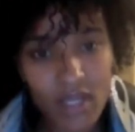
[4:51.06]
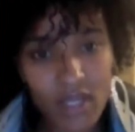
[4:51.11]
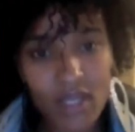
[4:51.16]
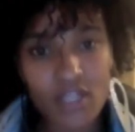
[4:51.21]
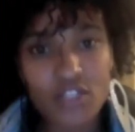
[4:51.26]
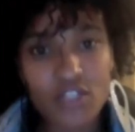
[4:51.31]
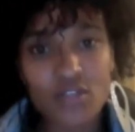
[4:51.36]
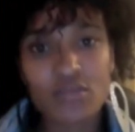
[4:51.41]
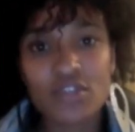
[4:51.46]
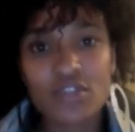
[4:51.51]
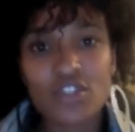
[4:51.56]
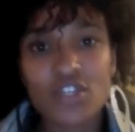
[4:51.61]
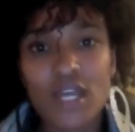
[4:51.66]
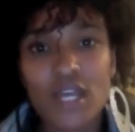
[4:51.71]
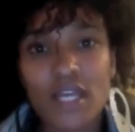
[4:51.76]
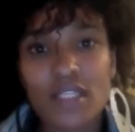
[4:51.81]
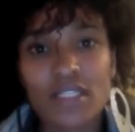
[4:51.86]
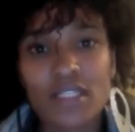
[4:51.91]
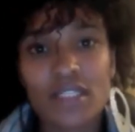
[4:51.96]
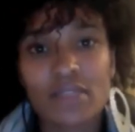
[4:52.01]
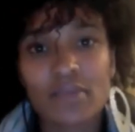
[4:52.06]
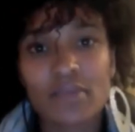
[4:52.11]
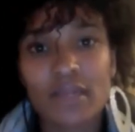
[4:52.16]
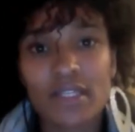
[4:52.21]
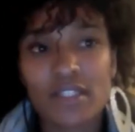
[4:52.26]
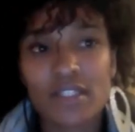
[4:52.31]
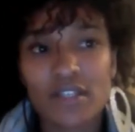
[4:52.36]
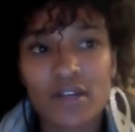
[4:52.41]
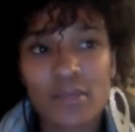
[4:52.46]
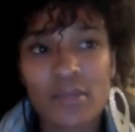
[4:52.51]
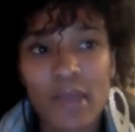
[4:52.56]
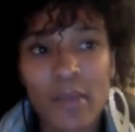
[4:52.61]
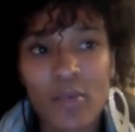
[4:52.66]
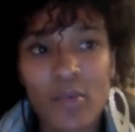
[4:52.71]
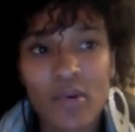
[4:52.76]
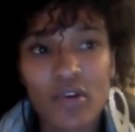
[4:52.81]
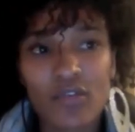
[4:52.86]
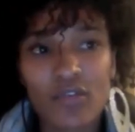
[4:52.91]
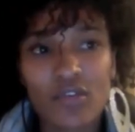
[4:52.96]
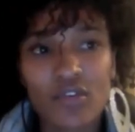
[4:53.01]
So I'm just trying to explain to her my
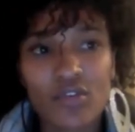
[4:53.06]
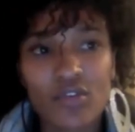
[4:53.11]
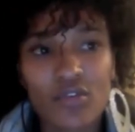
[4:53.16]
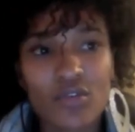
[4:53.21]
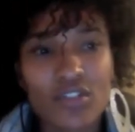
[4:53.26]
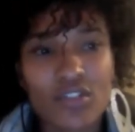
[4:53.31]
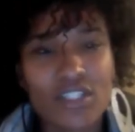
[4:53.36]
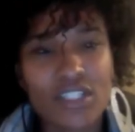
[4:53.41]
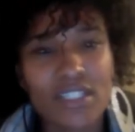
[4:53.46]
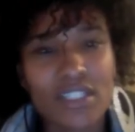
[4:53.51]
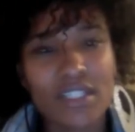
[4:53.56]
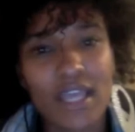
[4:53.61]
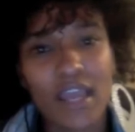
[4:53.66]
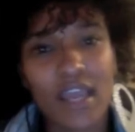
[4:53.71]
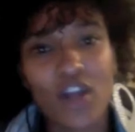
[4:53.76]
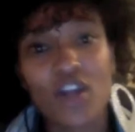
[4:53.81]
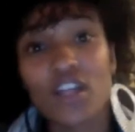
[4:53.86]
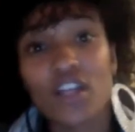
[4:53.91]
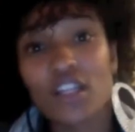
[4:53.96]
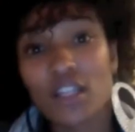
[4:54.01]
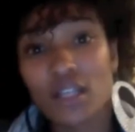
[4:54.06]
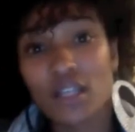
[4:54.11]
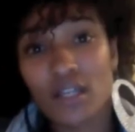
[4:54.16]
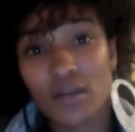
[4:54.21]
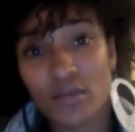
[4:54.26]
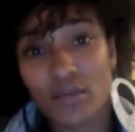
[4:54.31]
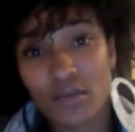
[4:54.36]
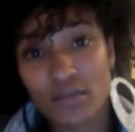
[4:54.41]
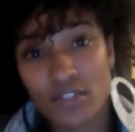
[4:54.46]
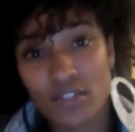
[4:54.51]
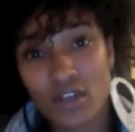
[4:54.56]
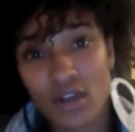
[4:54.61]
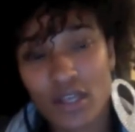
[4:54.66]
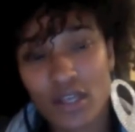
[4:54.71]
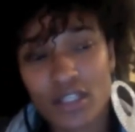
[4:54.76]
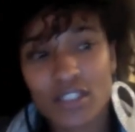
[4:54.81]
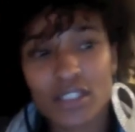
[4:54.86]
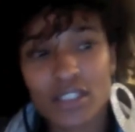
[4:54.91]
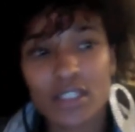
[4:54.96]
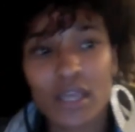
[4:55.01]
point of view. And she's like, earlier we were
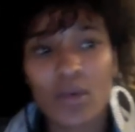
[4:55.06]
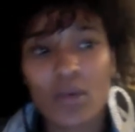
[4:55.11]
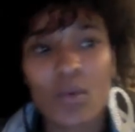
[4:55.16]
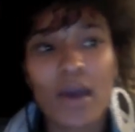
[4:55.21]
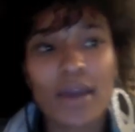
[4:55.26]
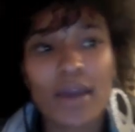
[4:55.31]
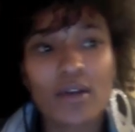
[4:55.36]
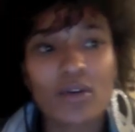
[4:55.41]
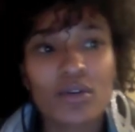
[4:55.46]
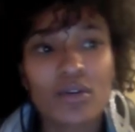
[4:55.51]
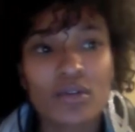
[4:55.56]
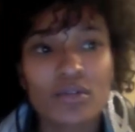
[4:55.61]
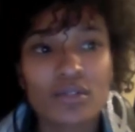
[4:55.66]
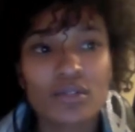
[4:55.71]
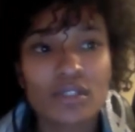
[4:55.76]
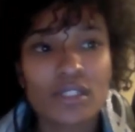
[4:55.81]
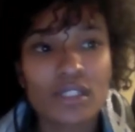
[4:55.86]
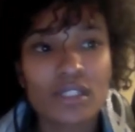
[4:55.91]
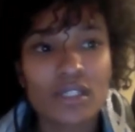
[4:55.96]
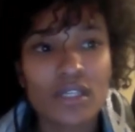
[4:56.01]
talking, she's like, why don't